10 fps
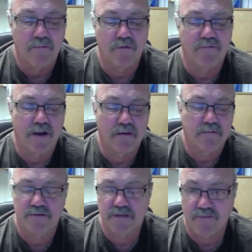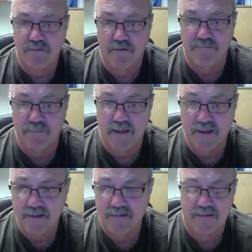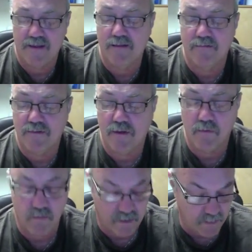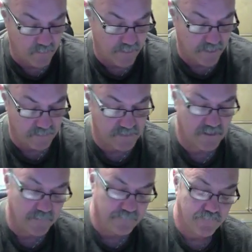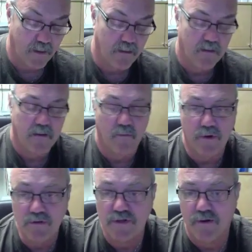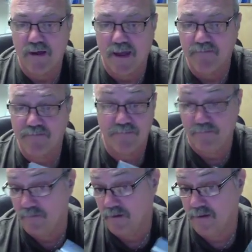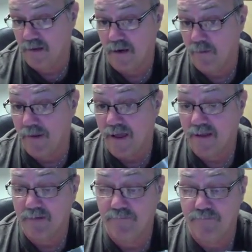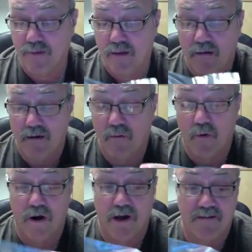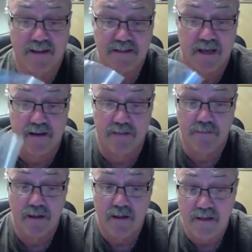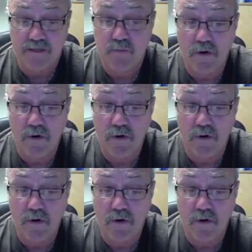We've run several of them here and they all go quite nicely. We also have in a little bag a wire antenna. This